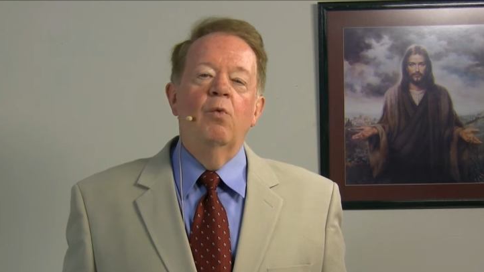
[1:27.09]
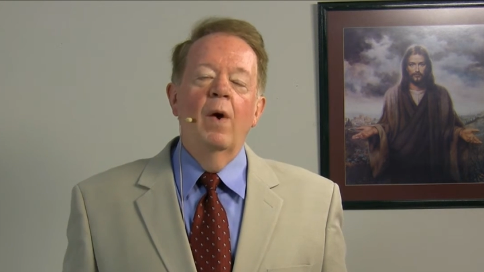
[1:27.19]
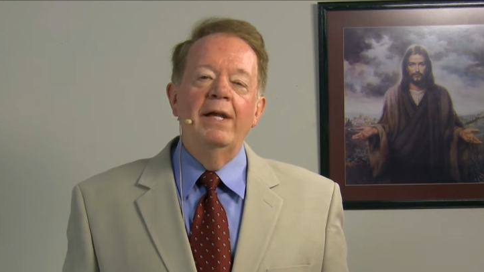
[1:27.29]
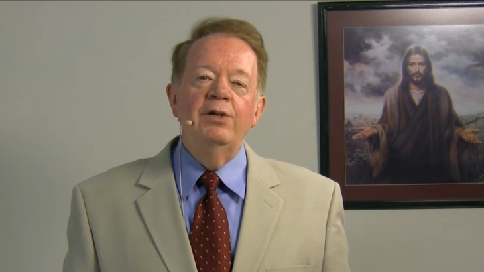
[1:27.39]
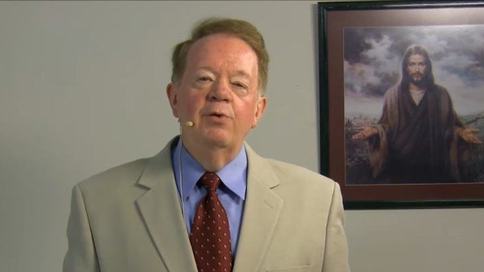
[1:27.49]

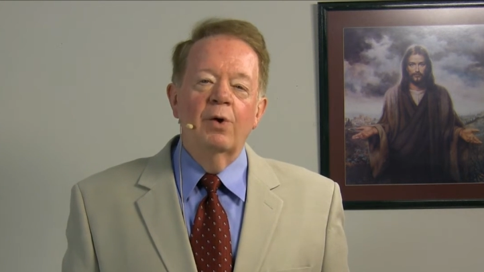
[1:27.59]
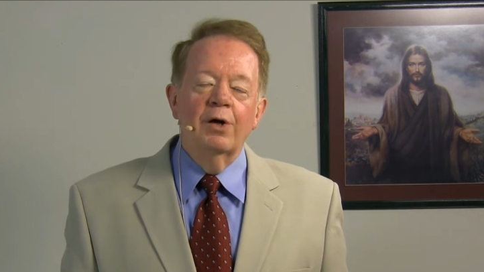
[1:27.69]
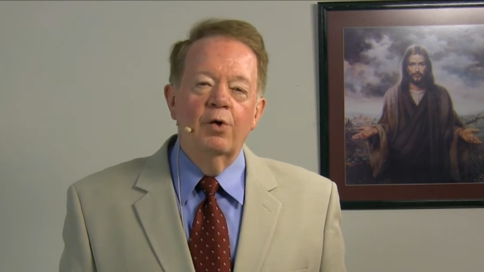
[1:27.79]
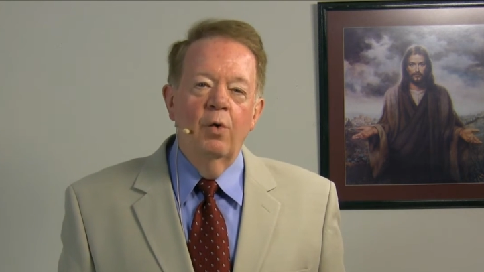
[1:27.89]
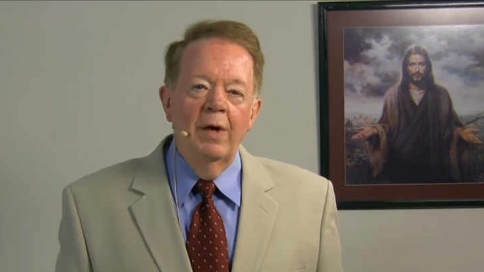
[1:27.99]
when you are
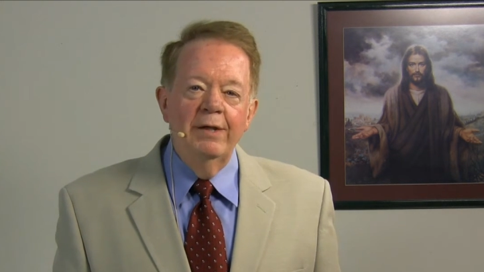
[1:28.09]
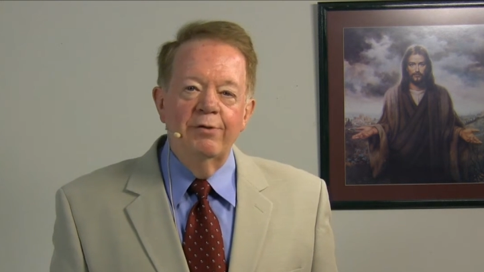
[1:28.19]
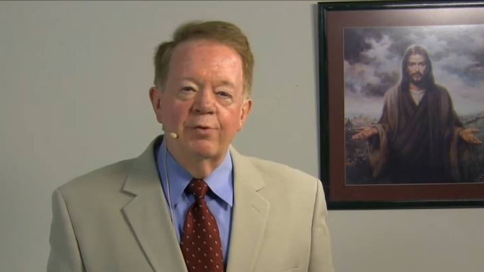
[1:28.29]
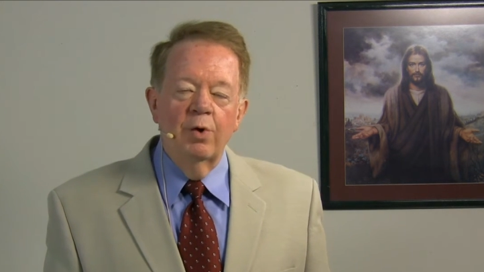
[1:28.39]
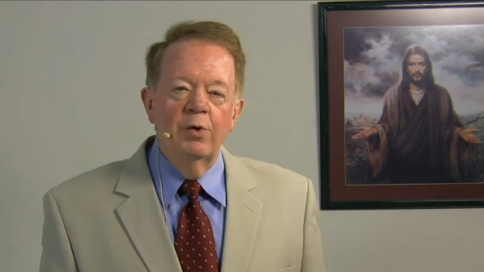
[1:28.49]
going
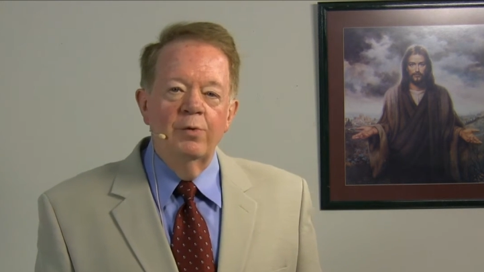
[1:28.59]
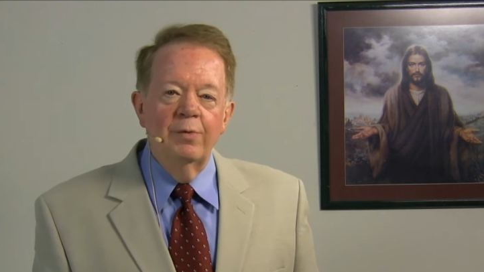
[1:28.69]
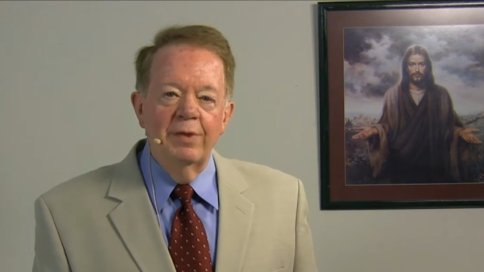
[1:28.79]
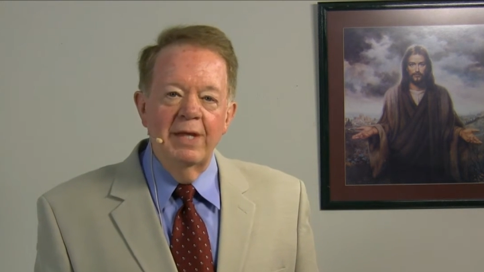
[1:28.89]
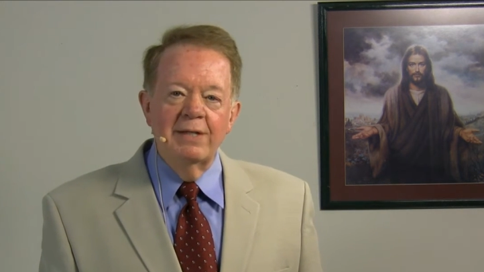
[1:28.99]
through
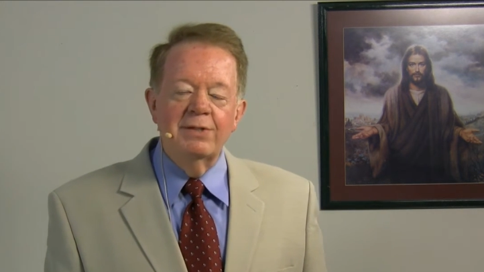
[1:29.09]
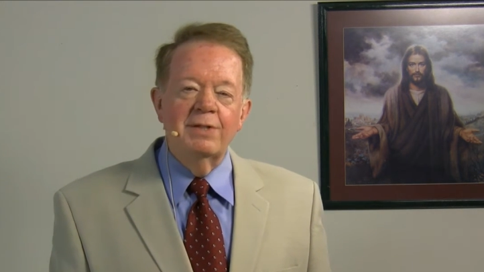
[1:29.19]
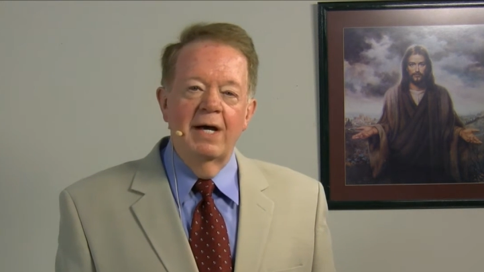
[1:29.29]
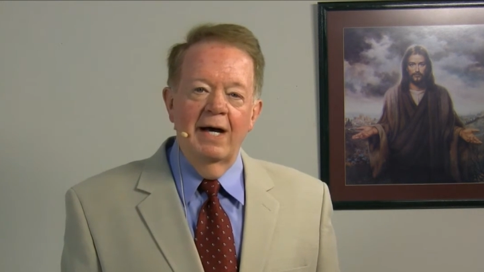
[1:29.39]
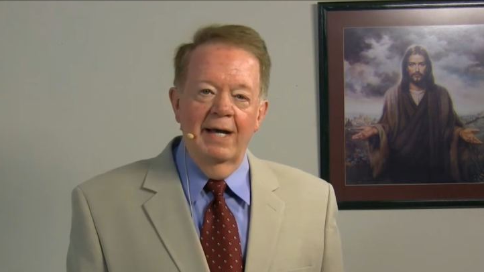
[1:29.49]
this
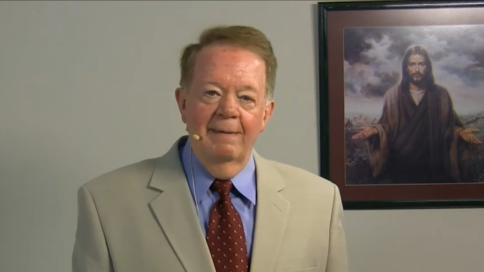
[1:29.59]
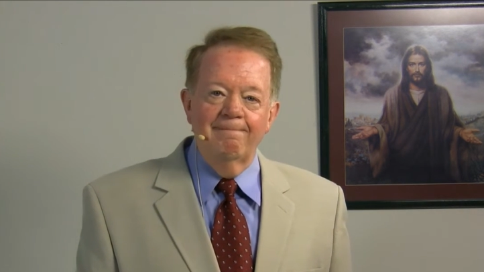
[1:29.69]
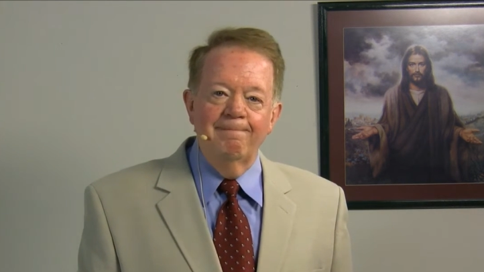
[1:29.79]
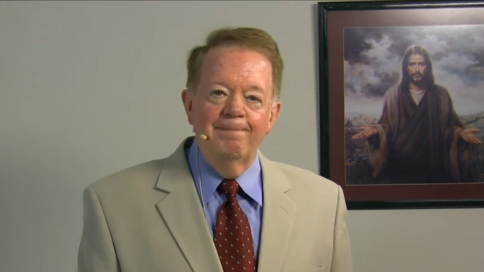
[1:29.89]
time,